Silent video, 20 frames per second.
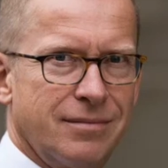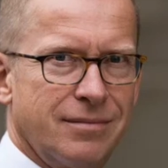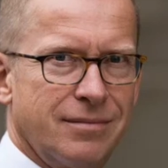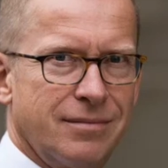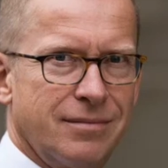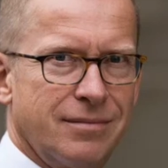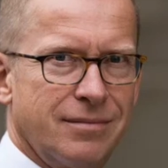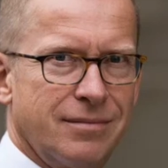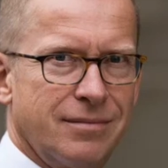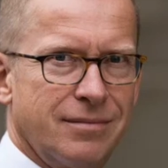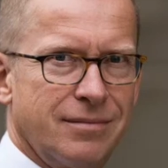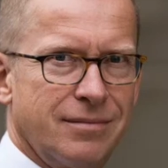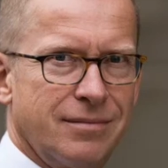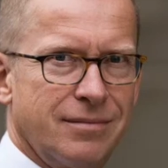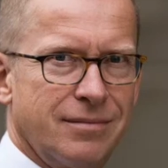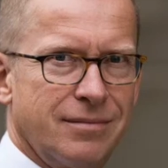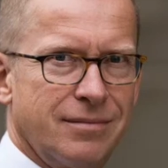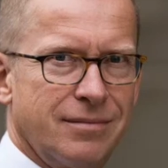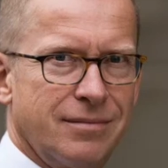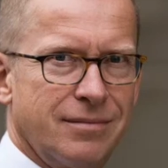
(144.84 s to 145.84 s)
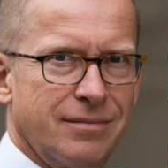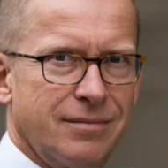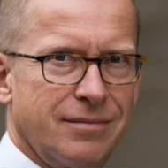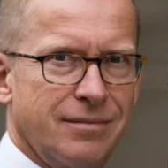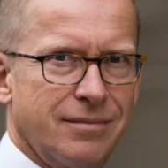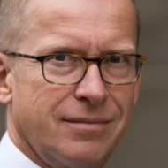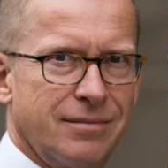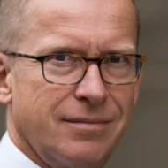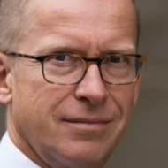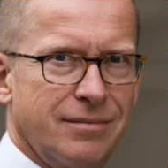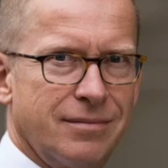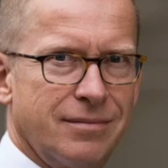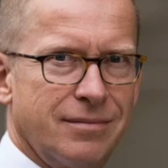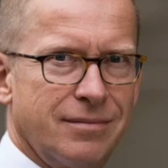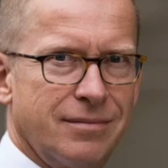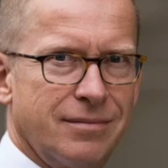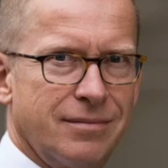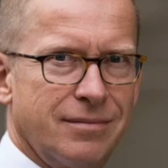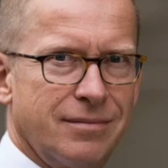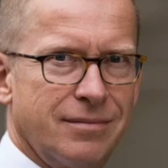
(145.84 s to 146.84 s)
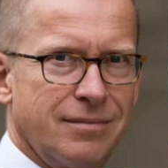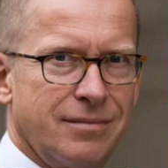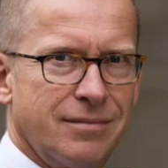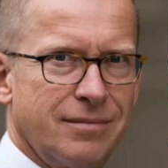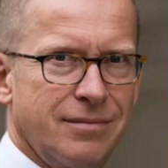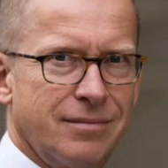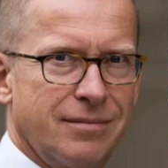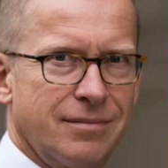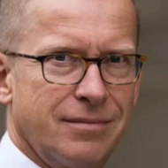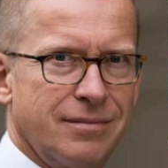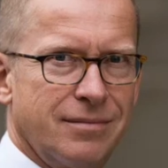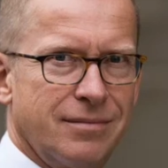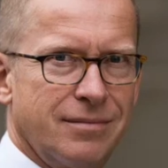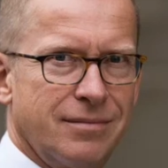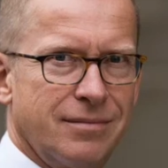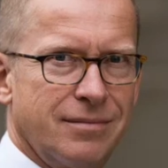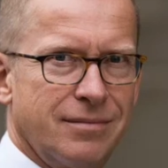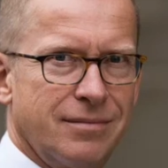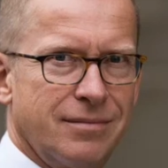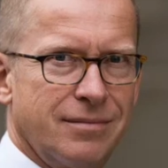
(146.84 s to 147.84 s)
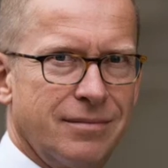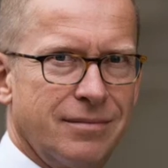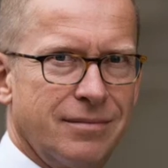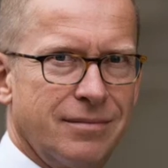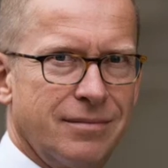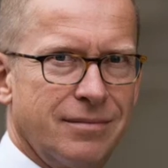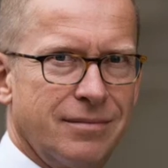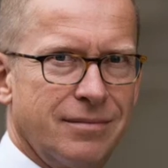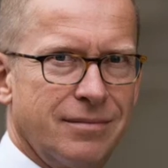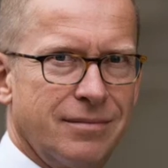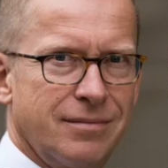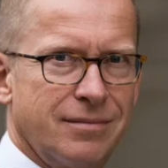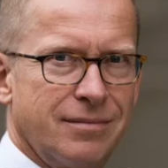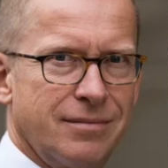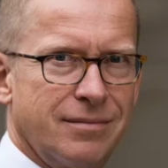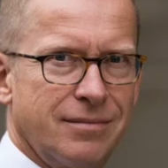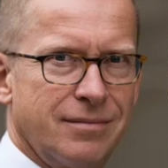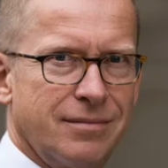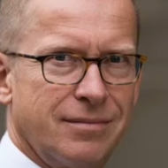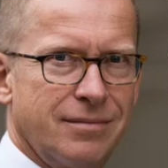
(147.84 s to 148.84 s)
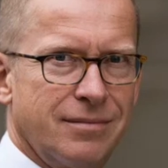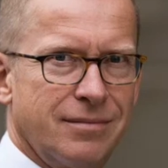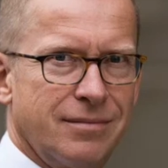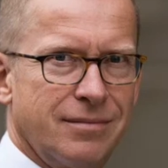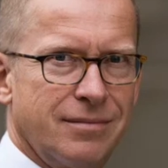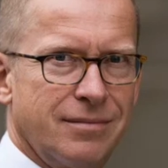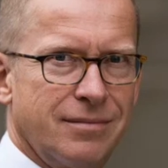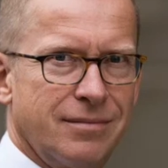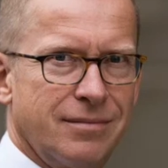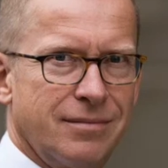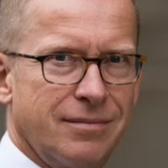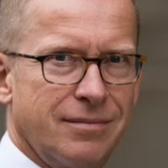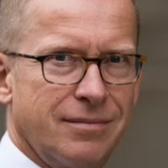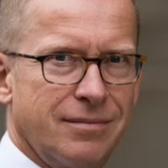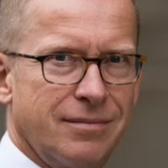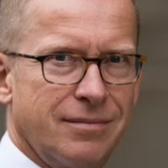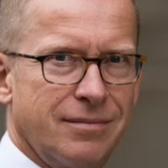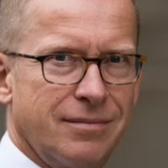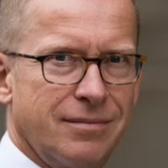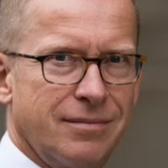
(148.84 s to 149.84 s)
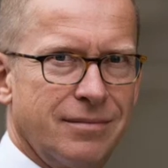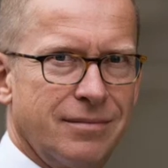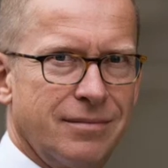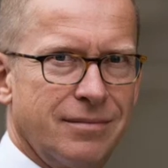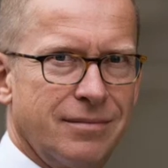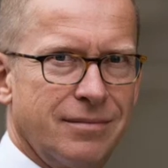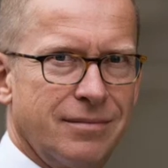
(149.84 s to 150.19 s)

(no lip movement)